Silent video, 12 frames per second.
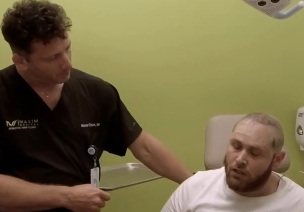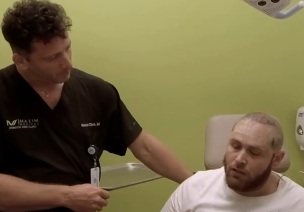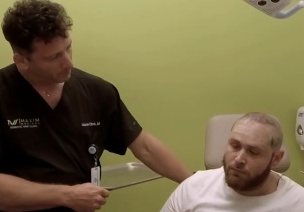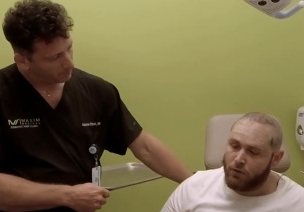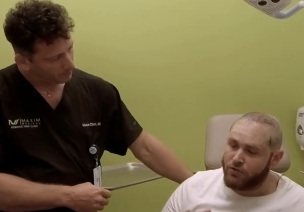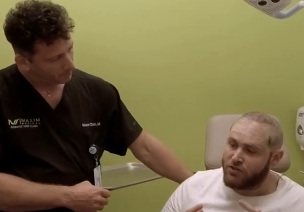
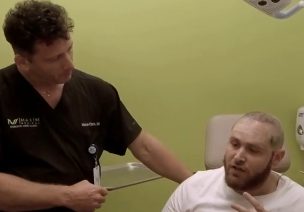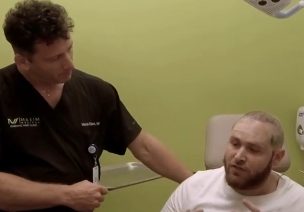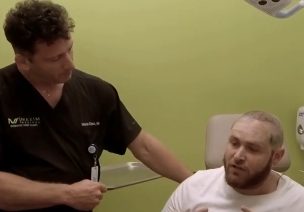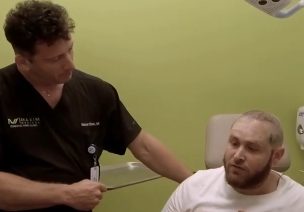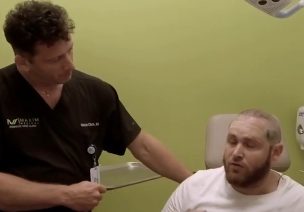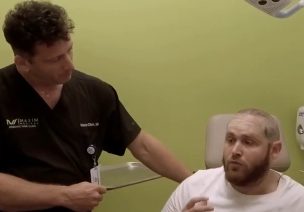Speaker 1: Um, there was
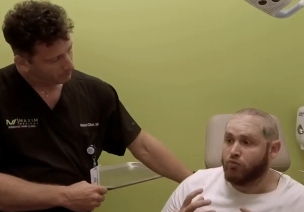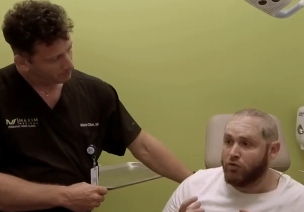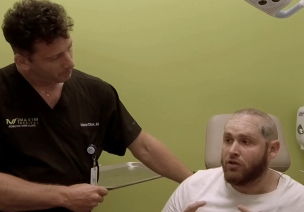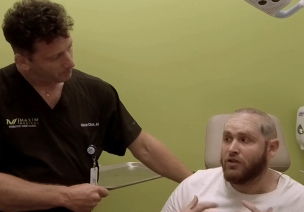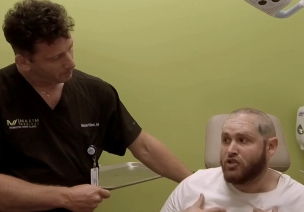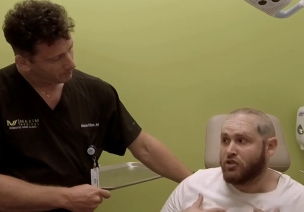nothing. The
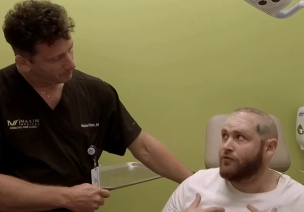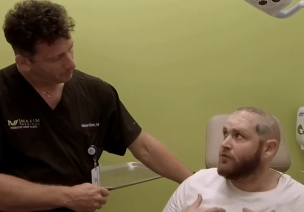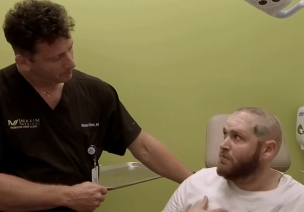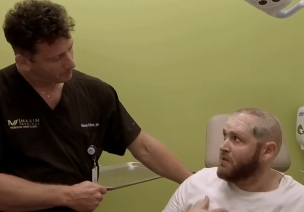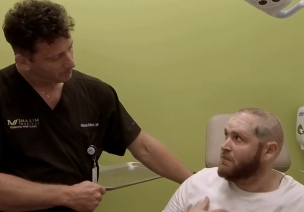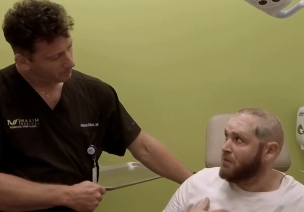real issue
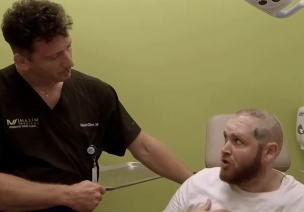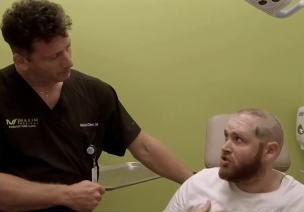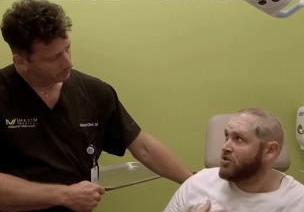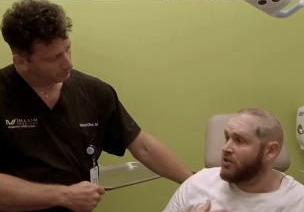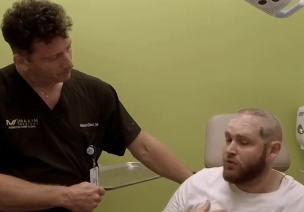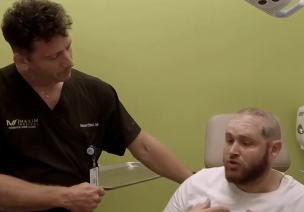for me
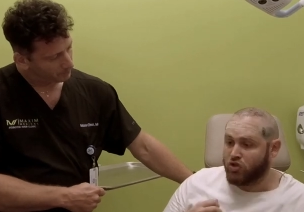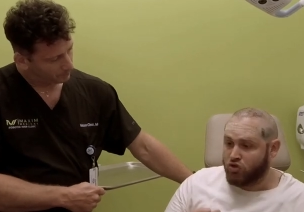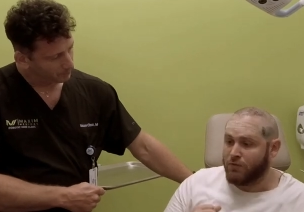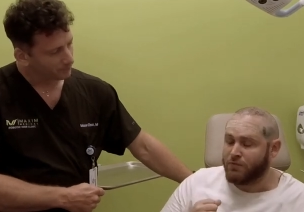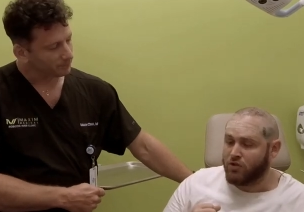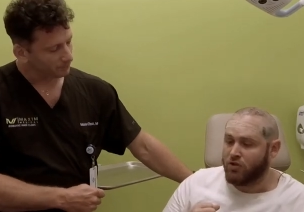personally with the
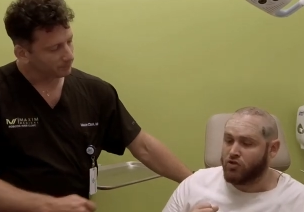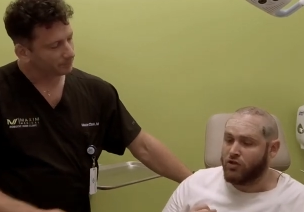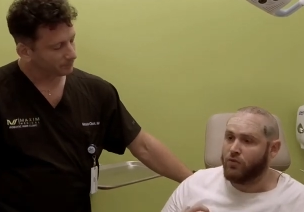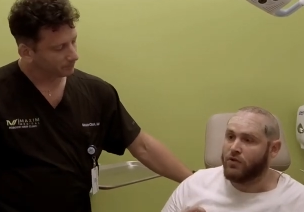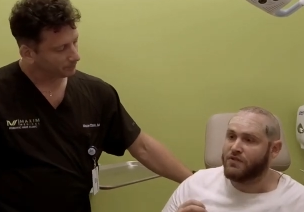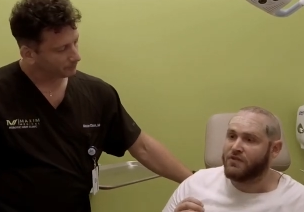strip mm-hmm.
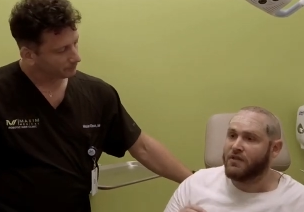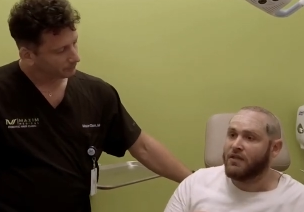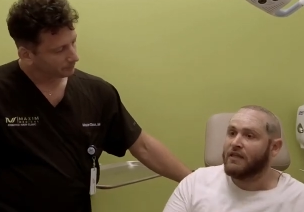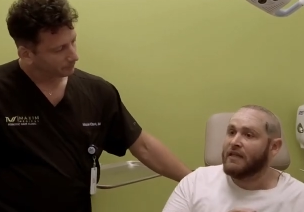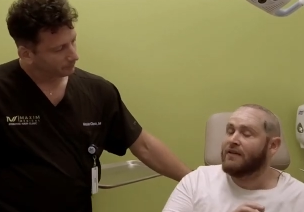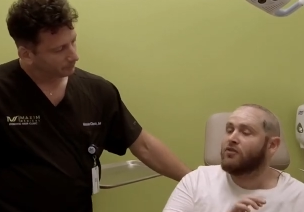surgery was
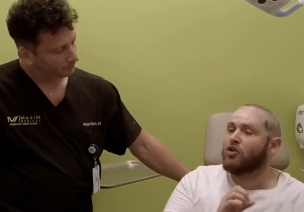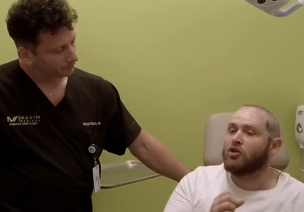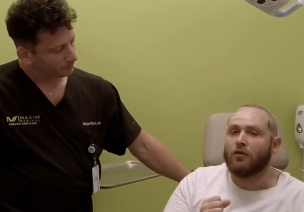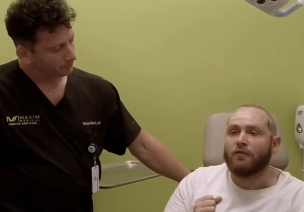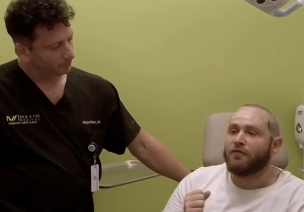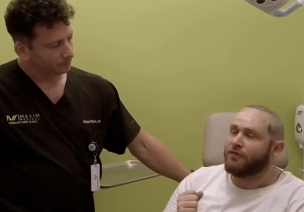even though you
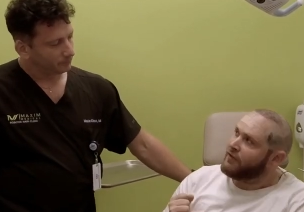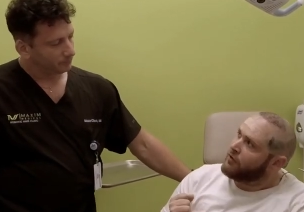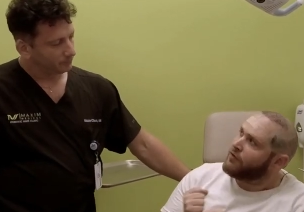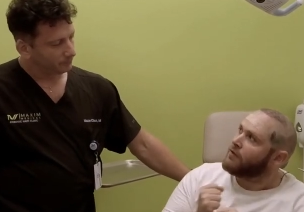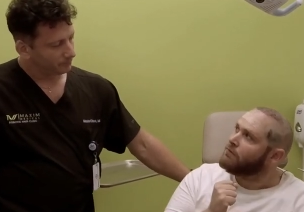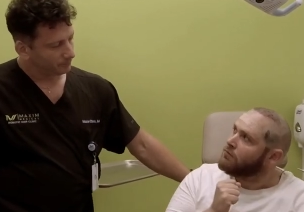don't
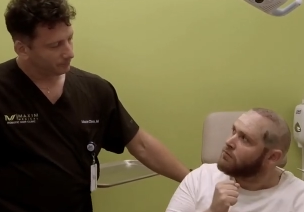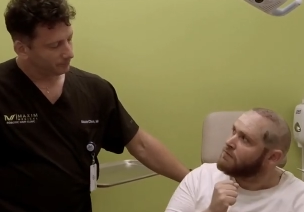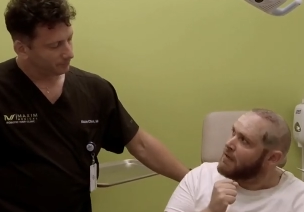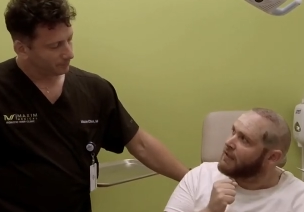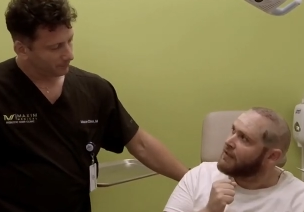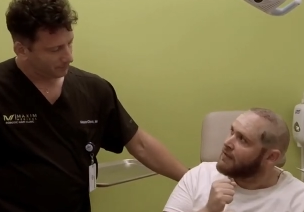feel them
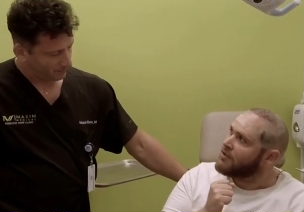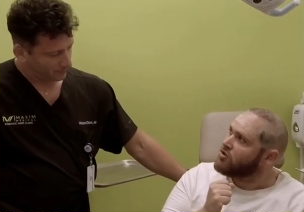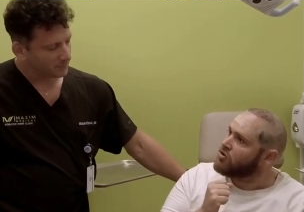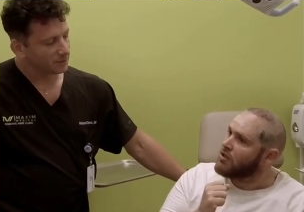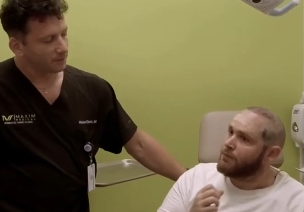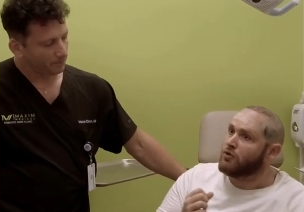making that
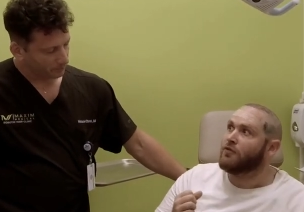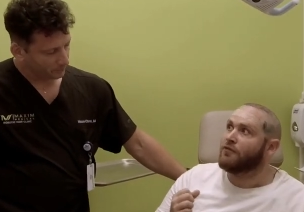strip,